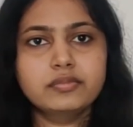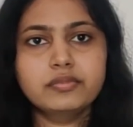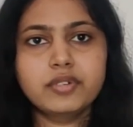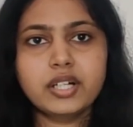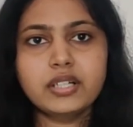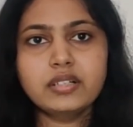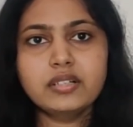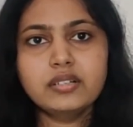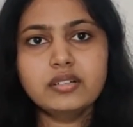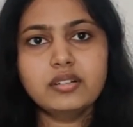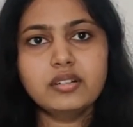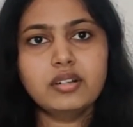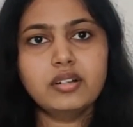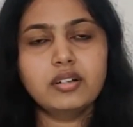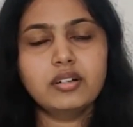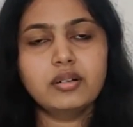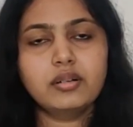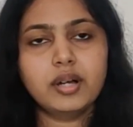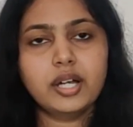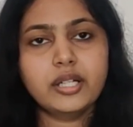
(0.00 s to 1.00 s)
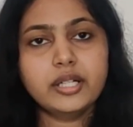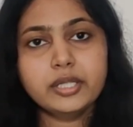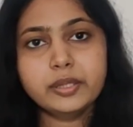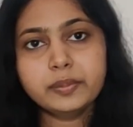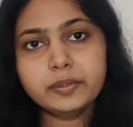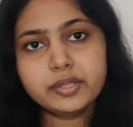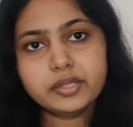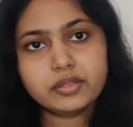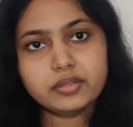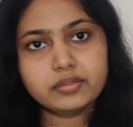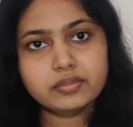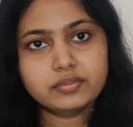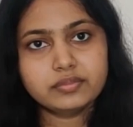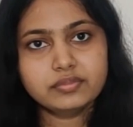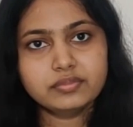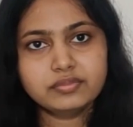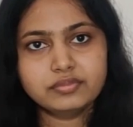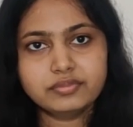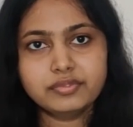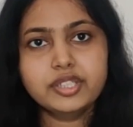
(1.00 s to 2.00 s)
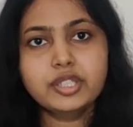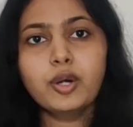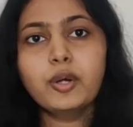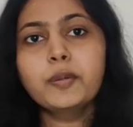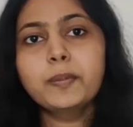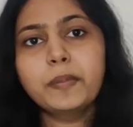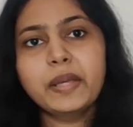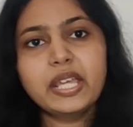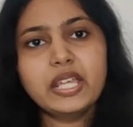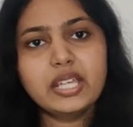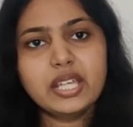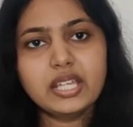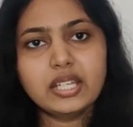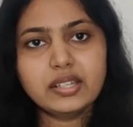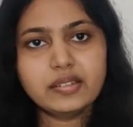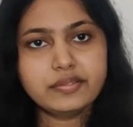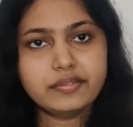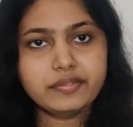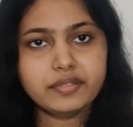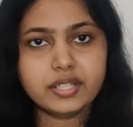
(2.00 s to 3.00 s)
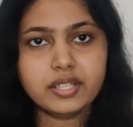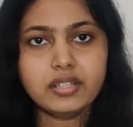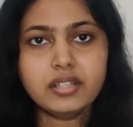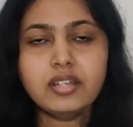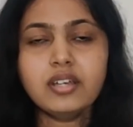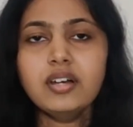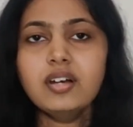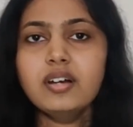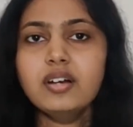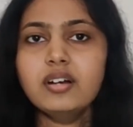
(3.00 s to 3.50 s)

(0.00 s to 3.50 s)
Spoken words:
one attempt without paying any fee.